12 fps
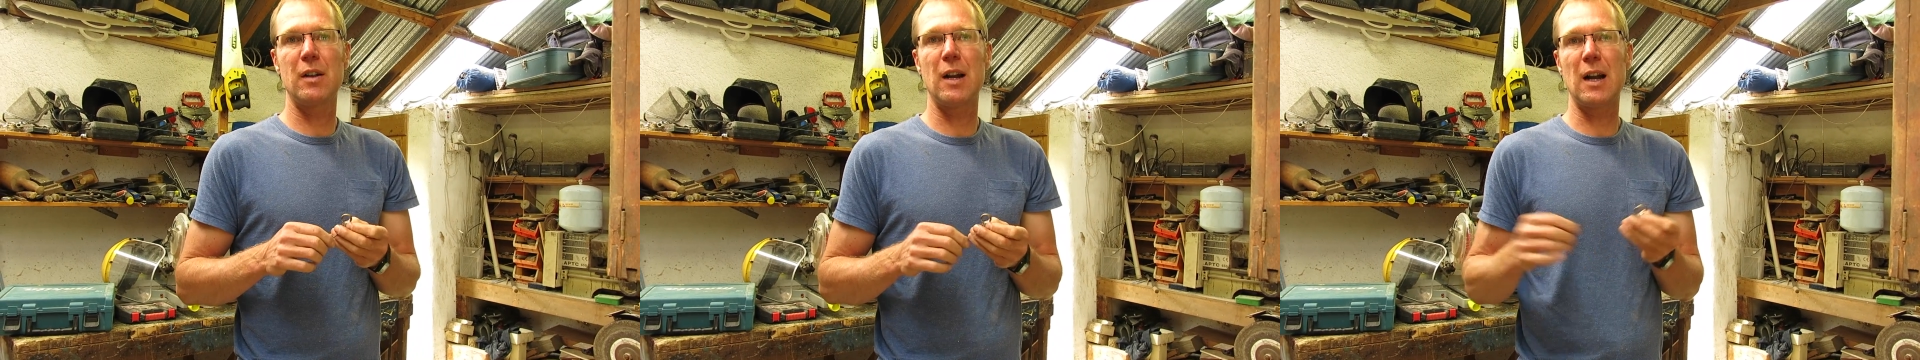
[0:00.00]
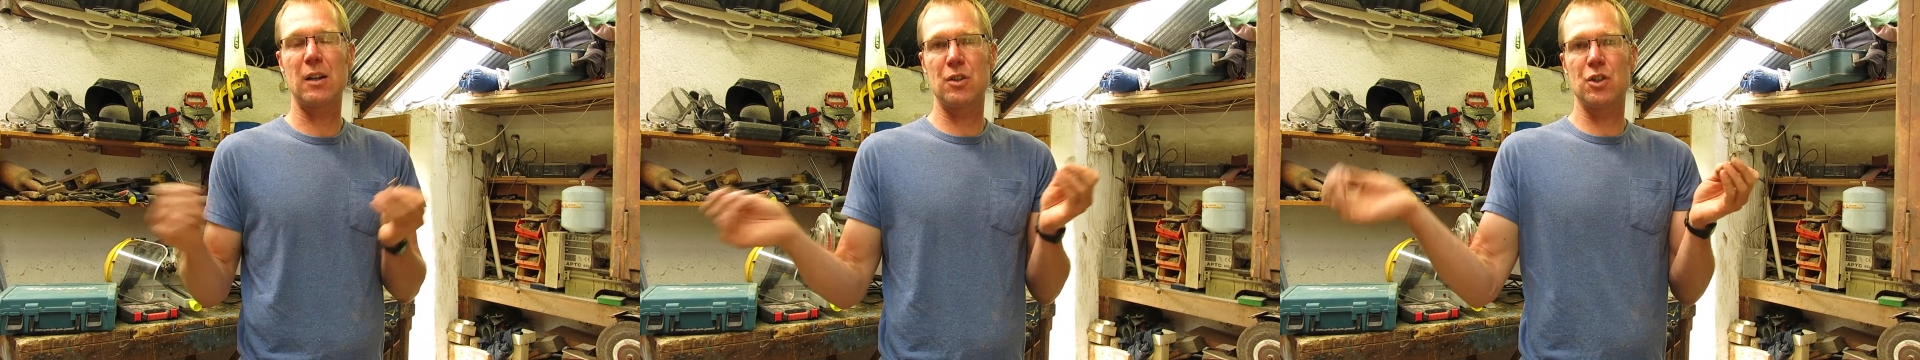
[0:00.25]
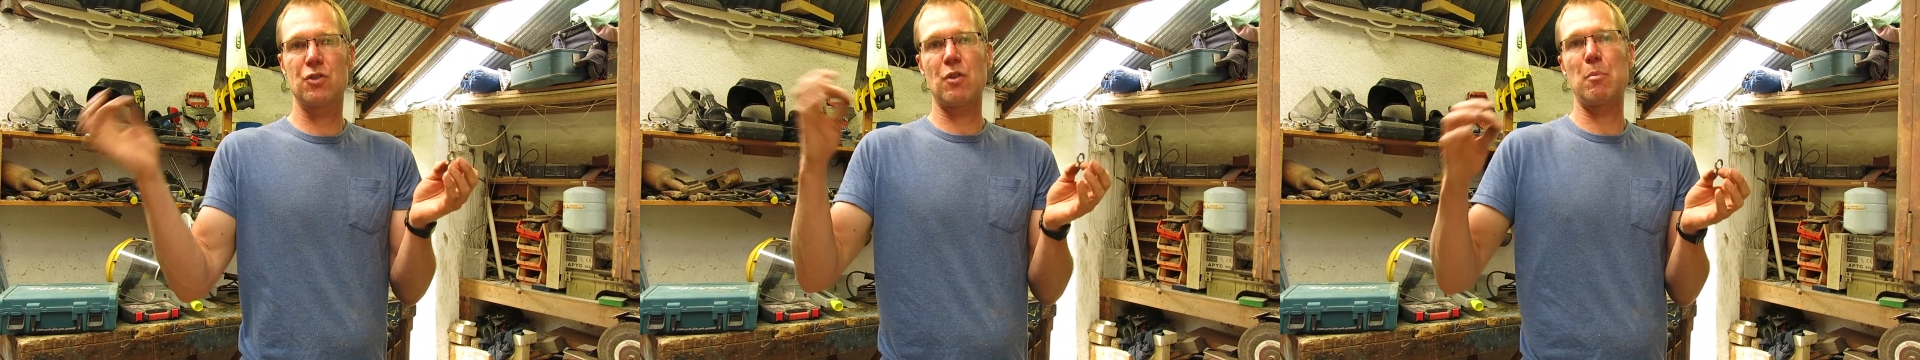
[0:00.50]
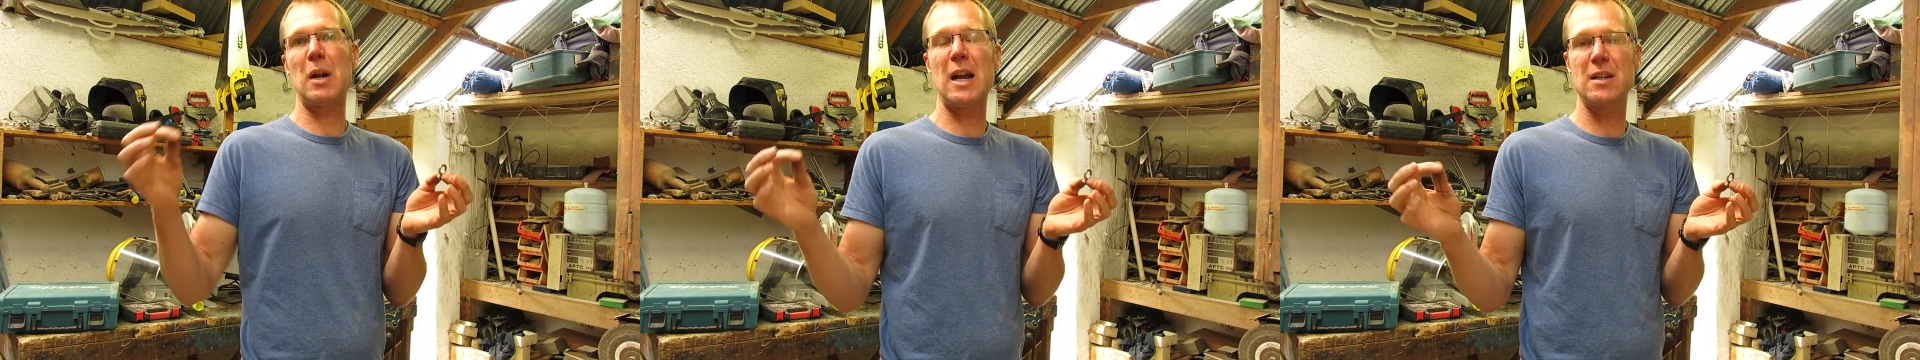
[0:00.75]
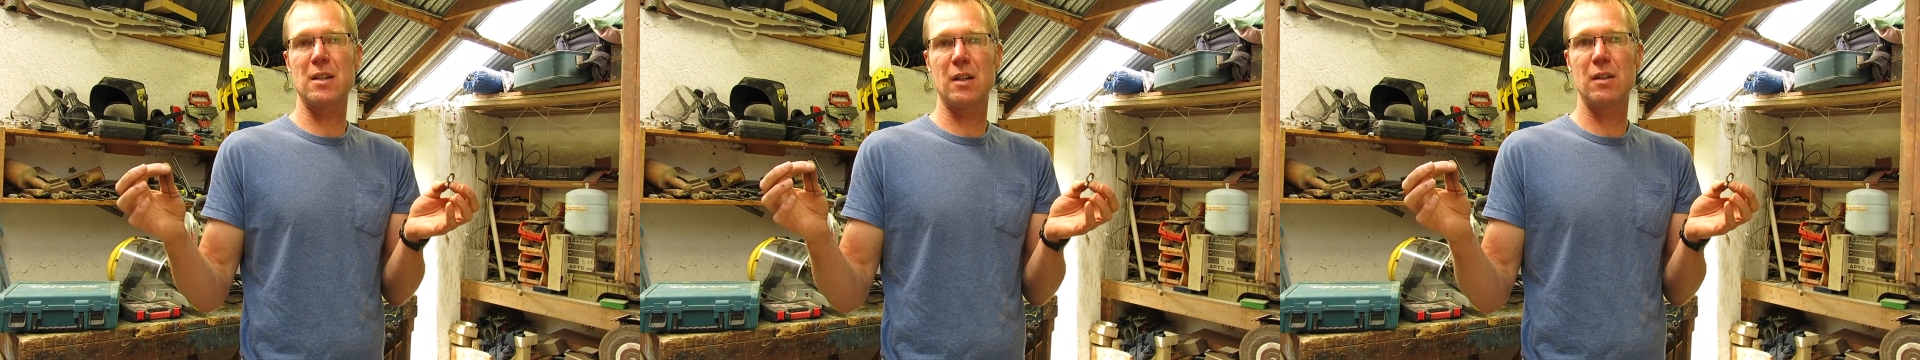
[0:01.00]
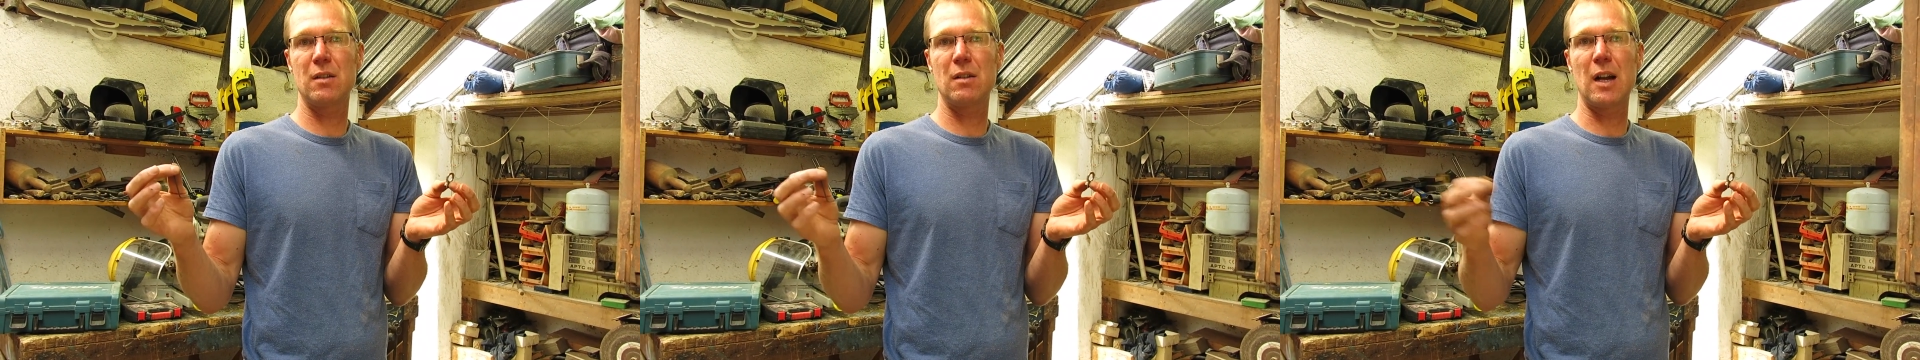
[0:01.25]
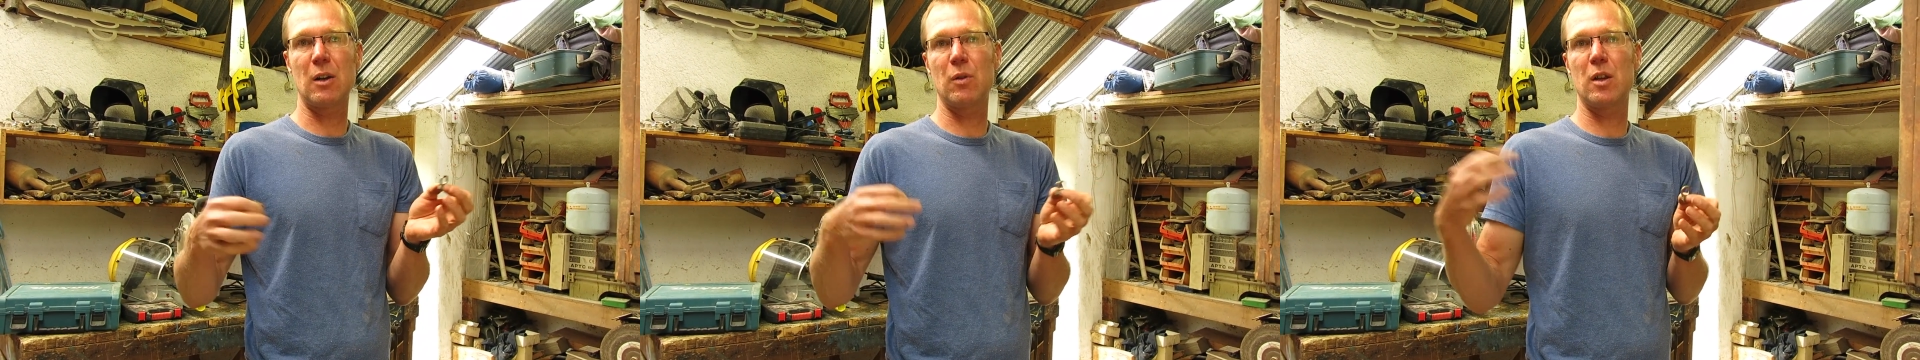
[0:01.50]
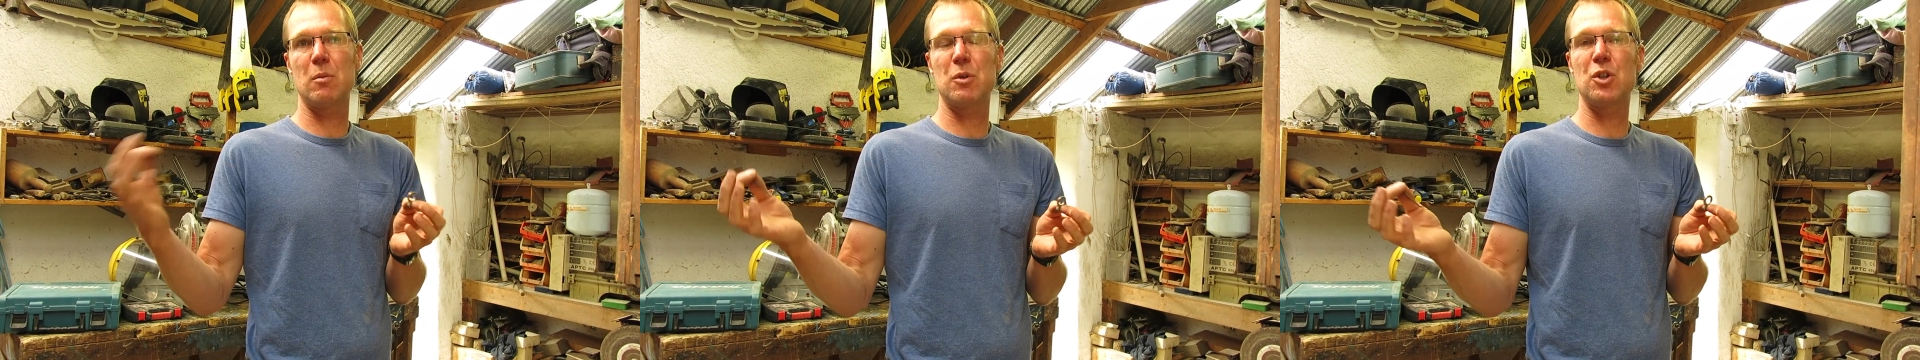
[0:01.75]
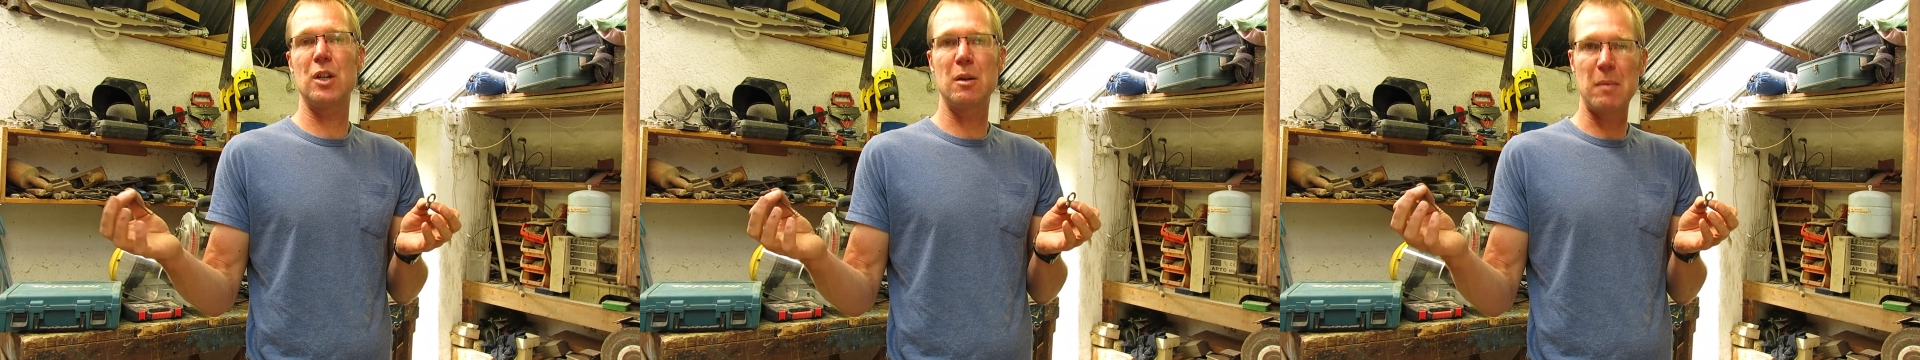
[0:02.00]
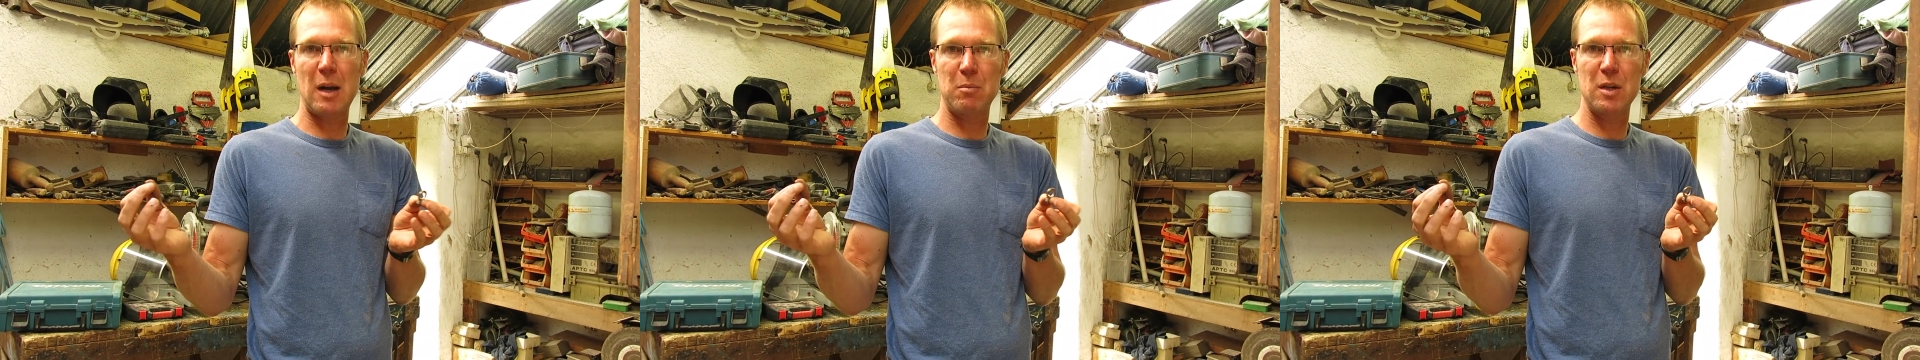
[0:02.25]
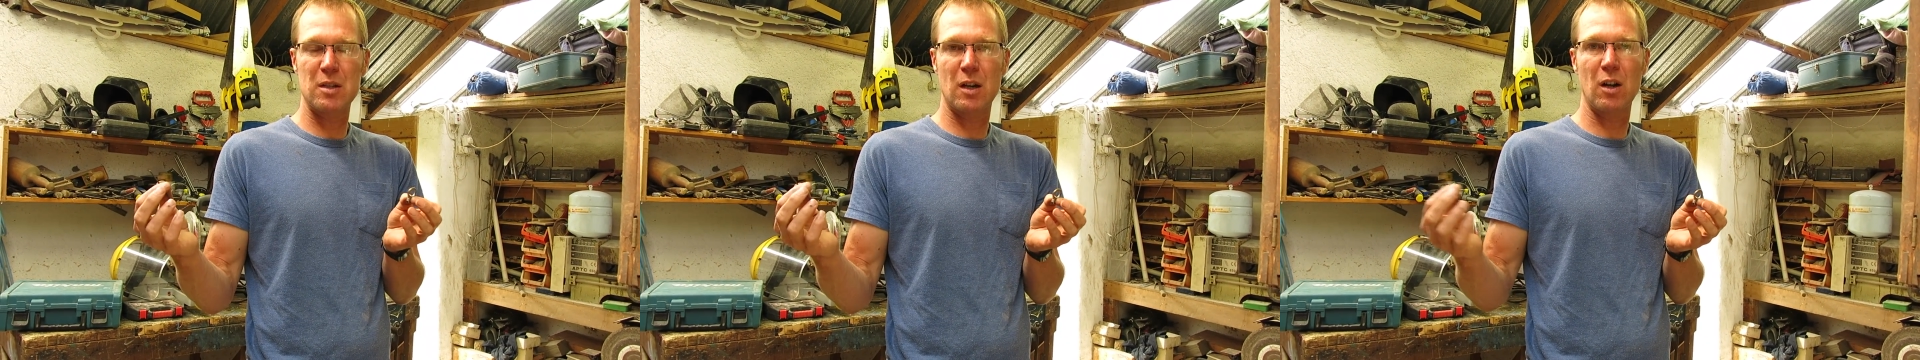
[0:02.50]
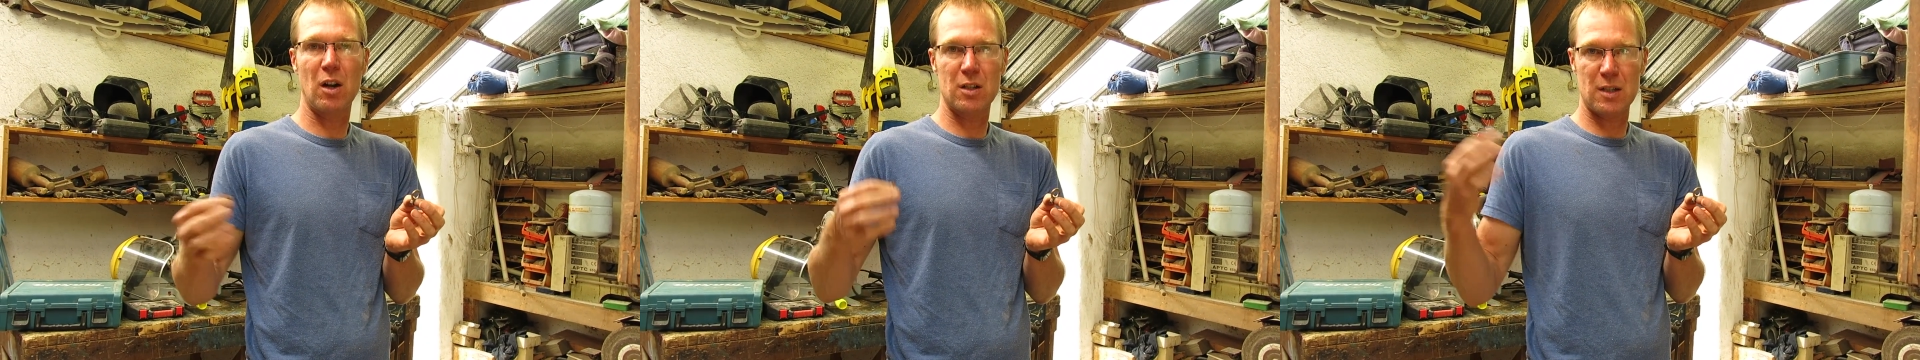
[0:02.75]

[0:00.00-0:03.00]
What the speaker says: then I could just replace it like with a machine-made piece of glass.